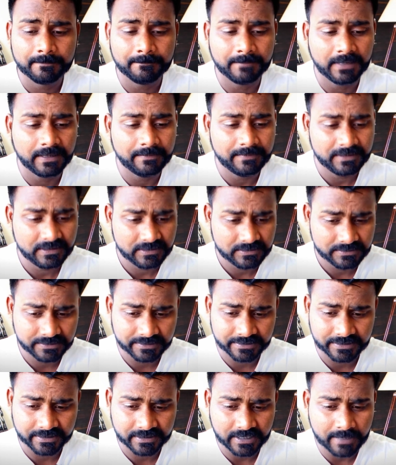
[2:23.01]
maybe
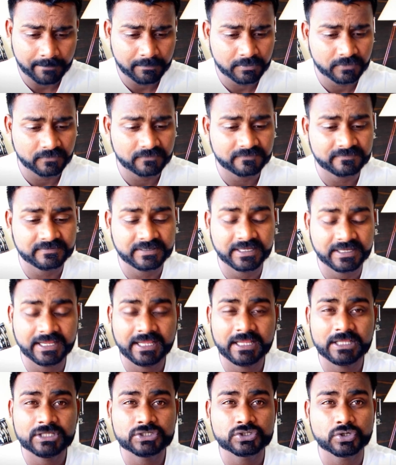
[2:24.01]
in a couple of
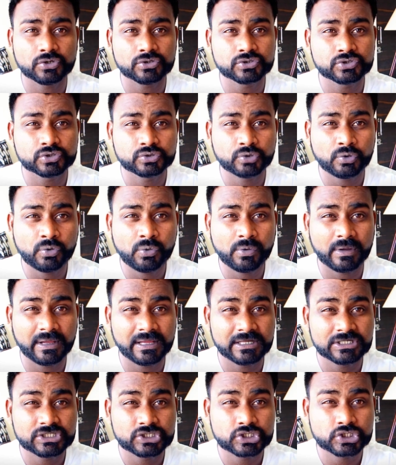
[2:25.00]
days or so
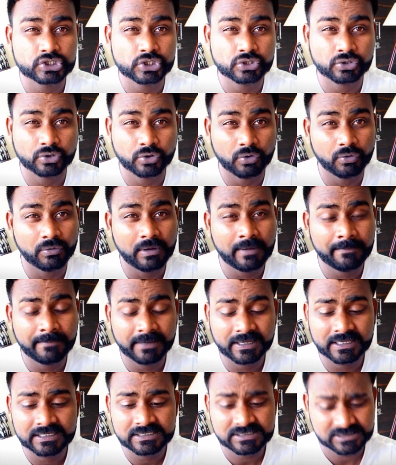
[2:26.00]
it should go up,
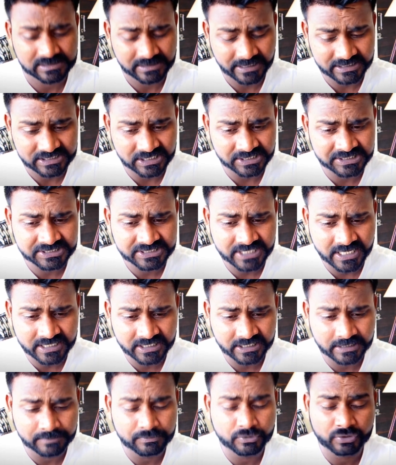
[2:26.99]
because let's
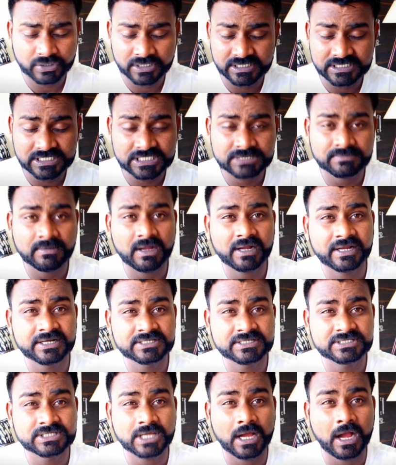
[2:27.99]
understand the cryptocurrencies
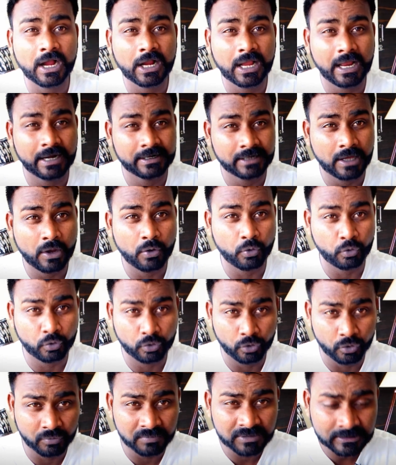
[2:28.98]
markets are now
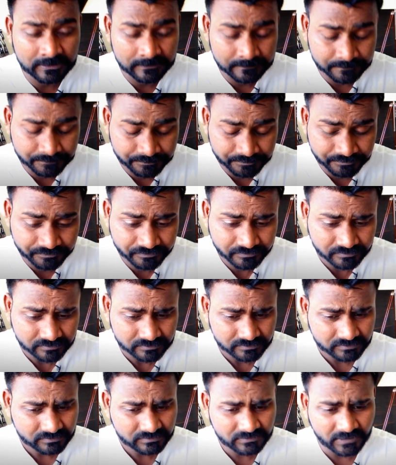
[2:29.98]
global.
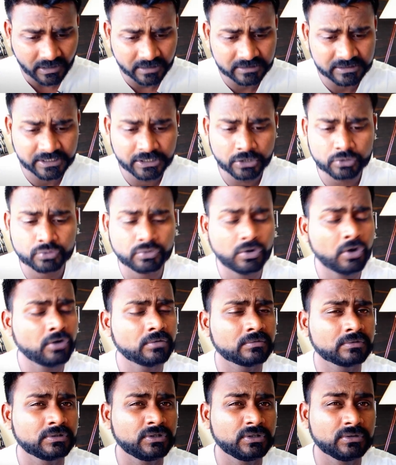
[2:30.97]
They
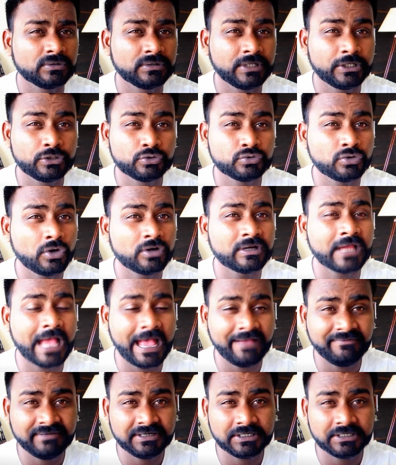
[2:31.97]
do not
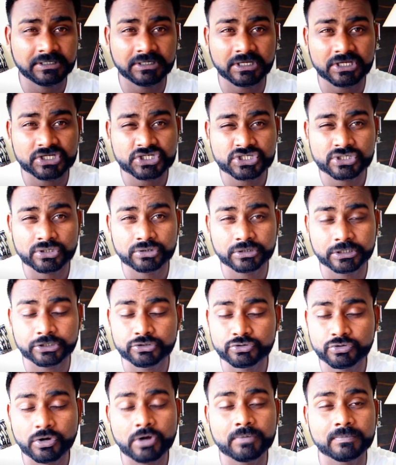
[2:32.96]
have any nation, or they
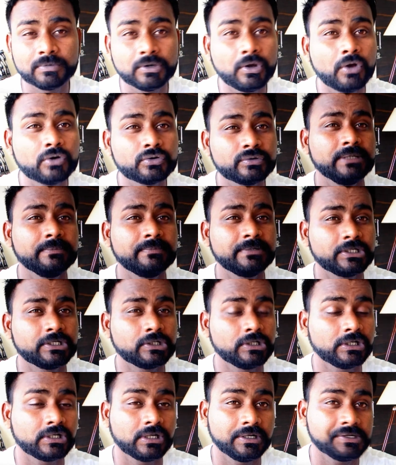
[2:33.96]
do not belong to any
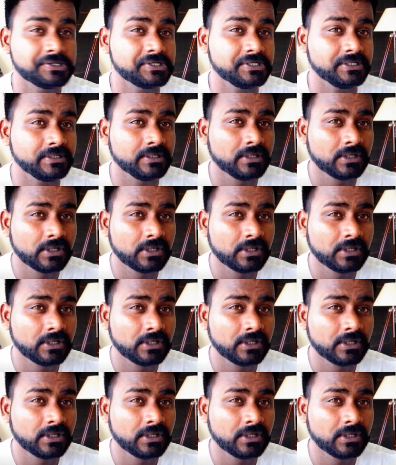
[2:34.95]
particular country.